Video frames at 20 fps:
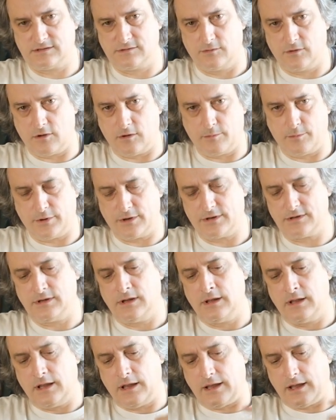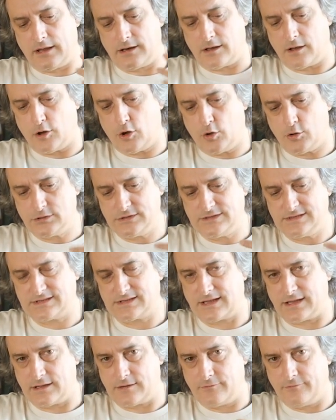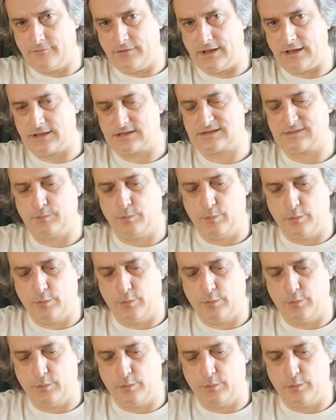to open, and all these kind of things.